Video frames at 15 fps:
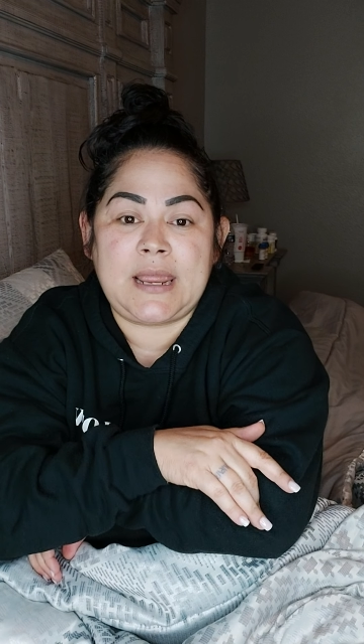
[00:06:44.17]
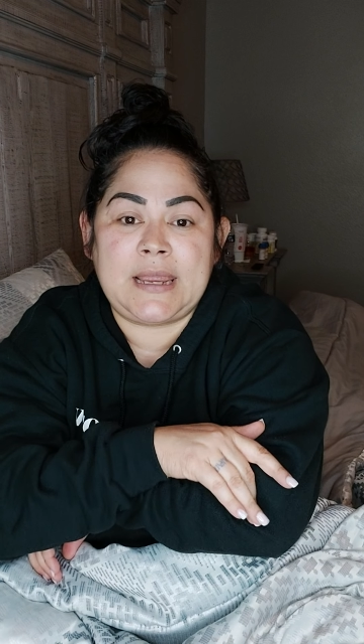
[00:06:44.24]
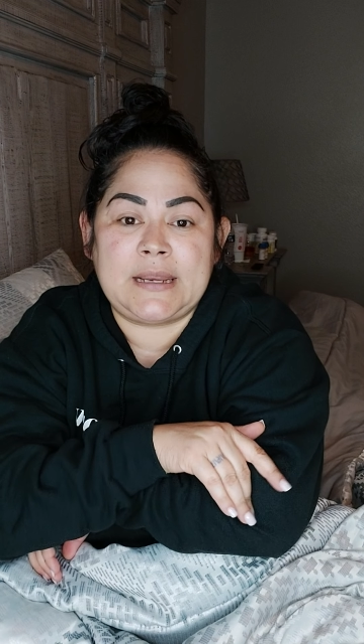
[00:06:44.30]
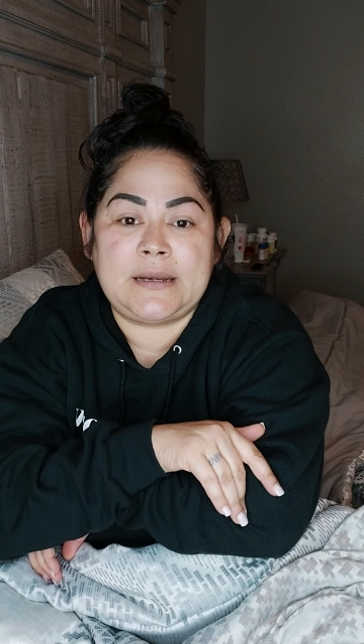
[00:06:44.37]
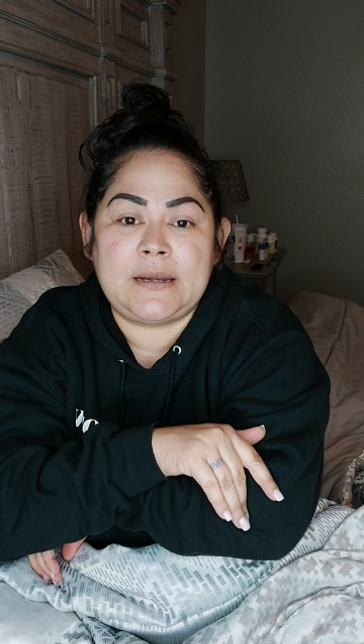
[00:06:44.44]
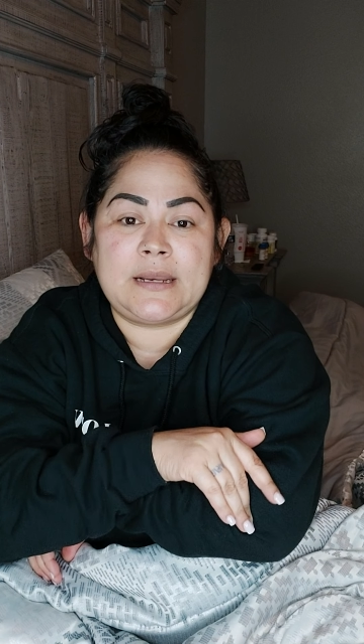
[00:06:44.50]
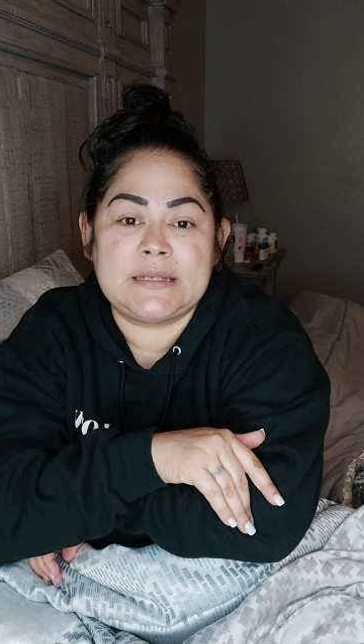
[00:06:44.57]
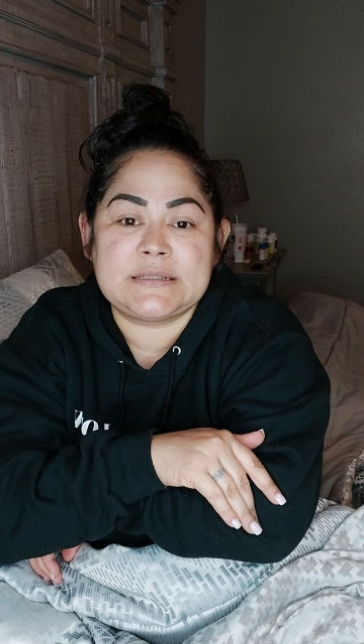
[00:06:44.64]

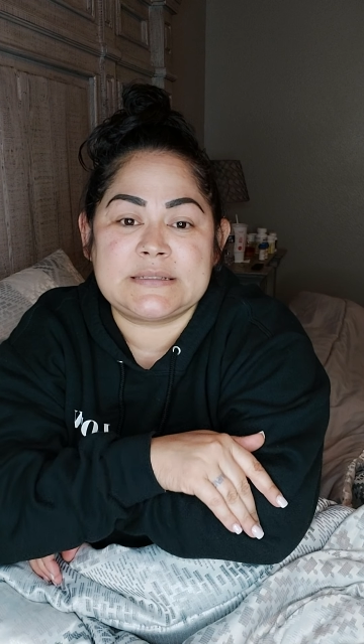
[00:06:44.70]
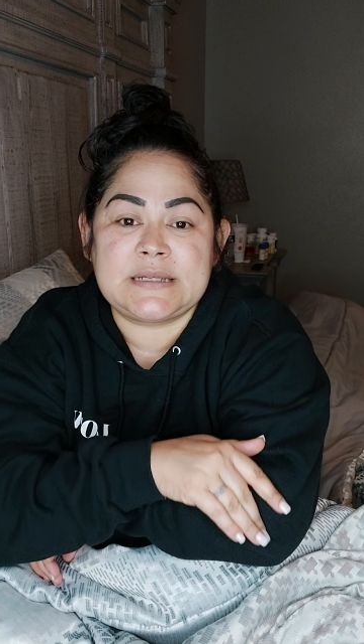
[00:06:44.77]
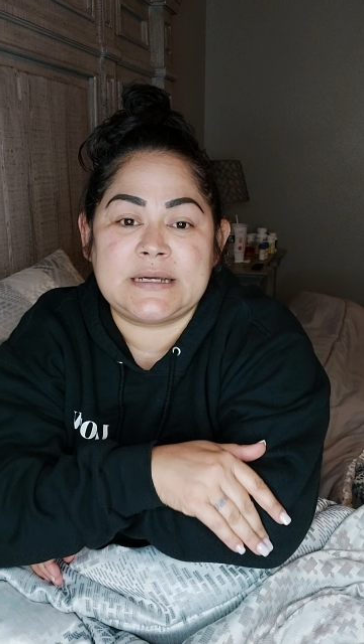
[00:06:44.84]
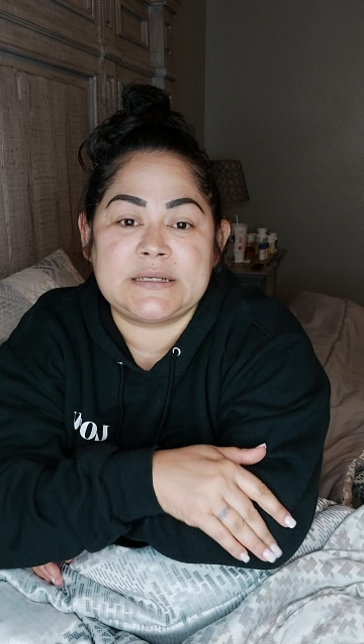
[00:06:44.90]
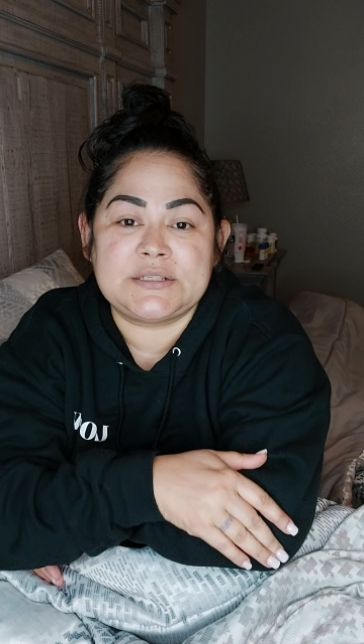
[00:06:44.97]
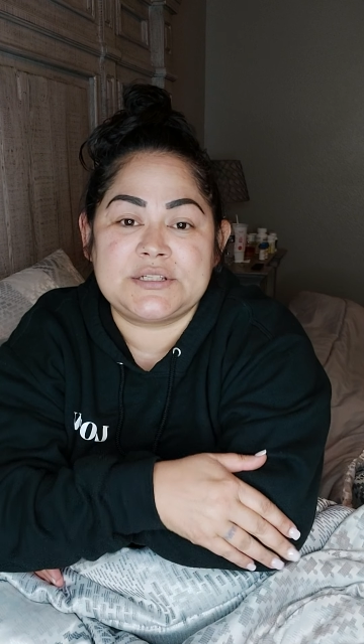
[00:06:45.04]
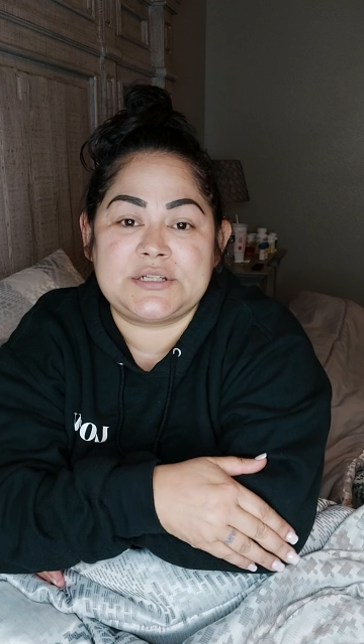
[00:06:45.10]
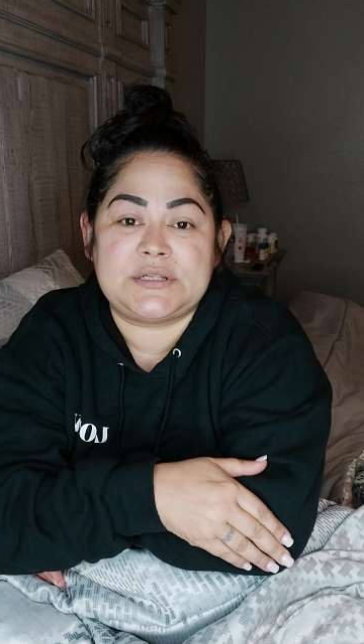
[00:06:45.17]
and it's
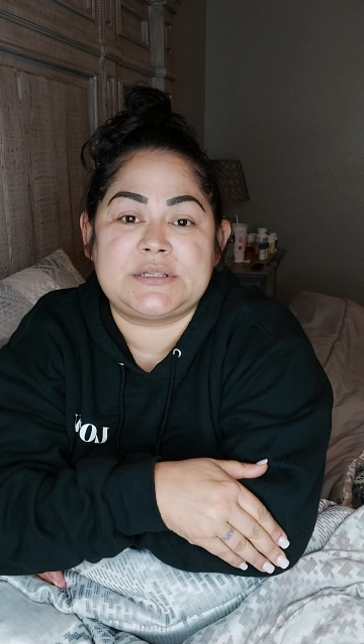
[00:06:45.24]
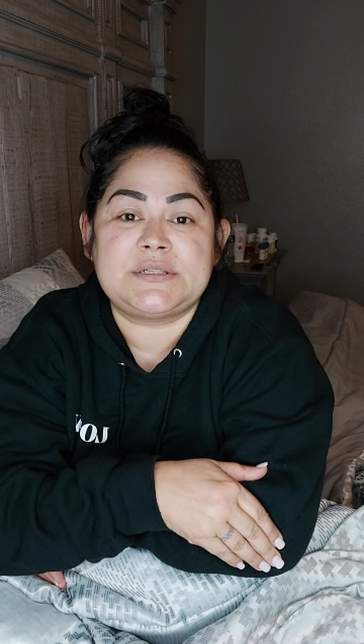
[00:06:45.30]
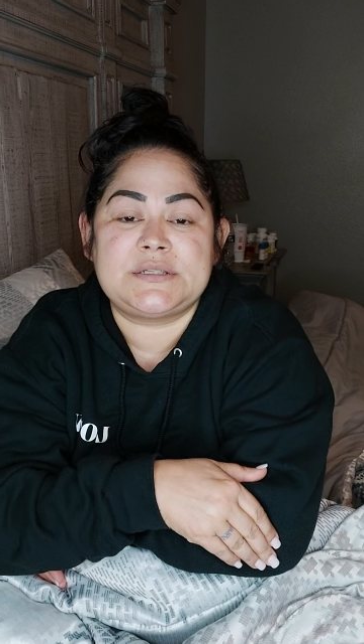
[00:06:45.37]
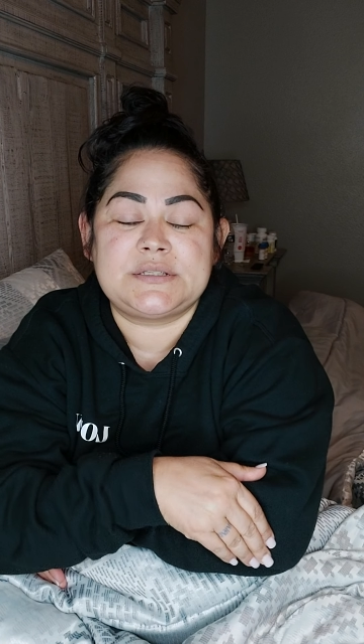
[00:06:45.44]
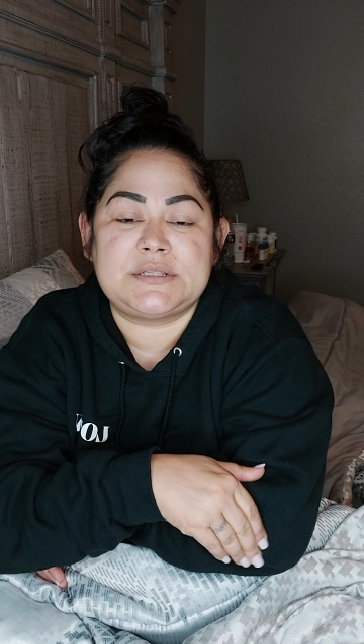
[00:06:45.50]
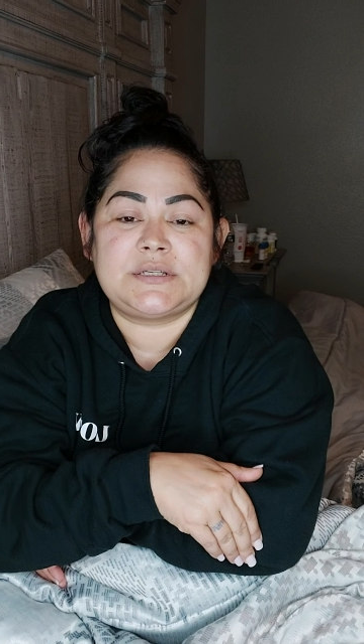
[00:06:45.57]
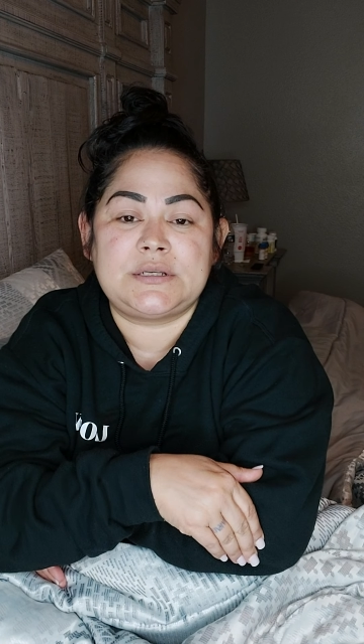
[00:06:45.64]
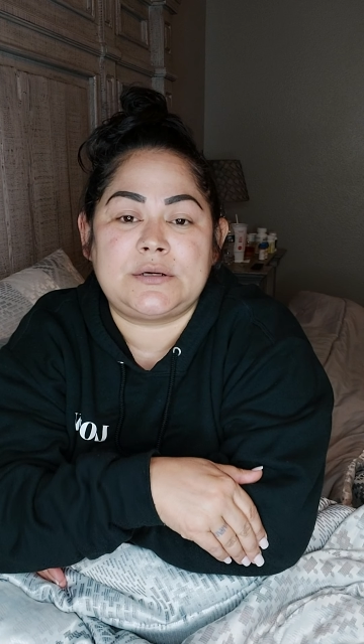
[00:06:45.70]
not
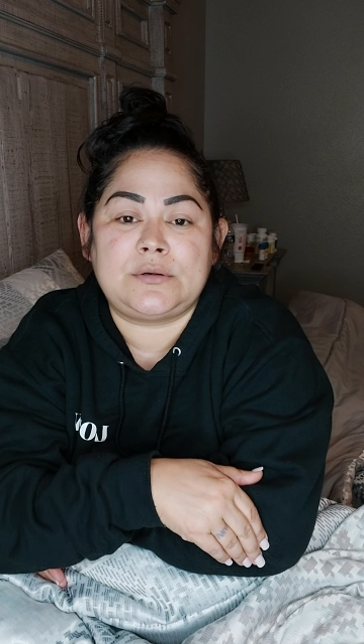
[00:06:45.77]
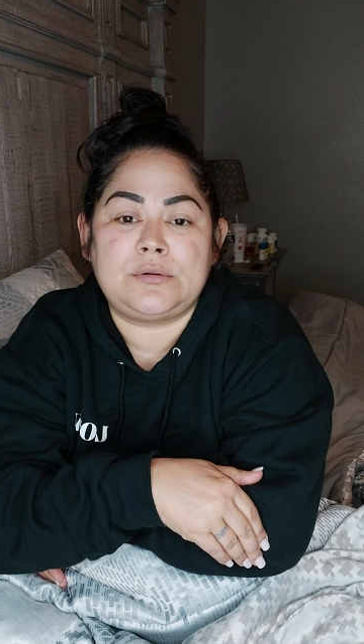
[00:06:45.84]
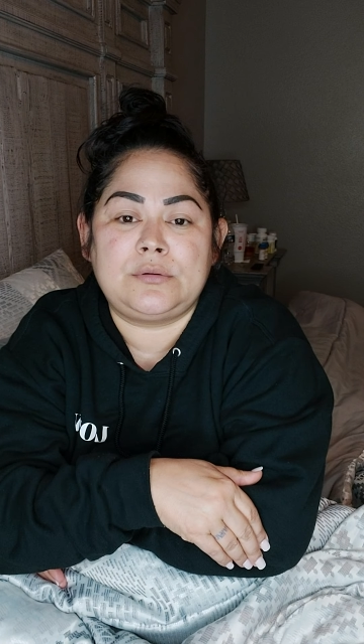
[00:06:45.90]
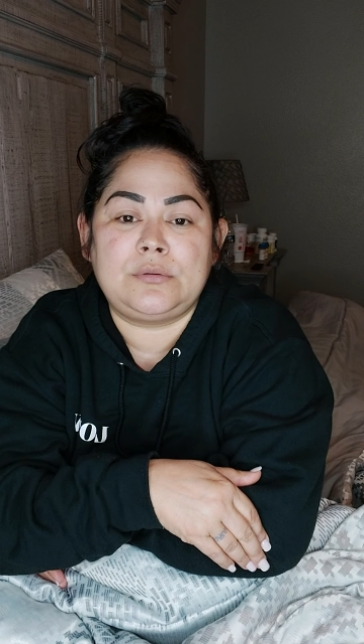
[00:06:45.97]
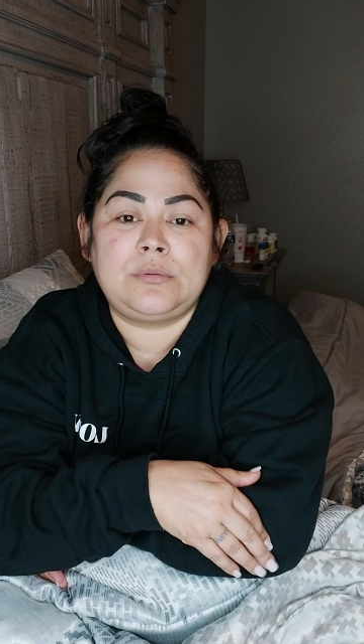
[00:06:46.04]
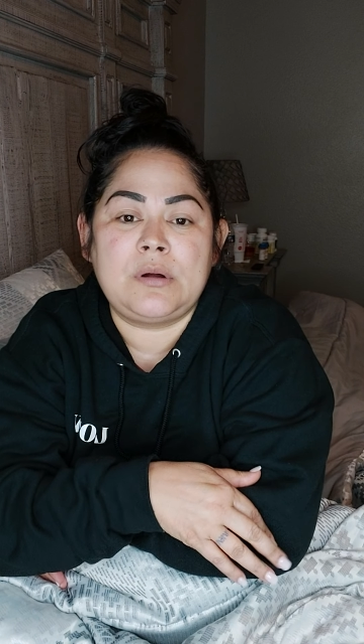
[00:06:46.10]
just you know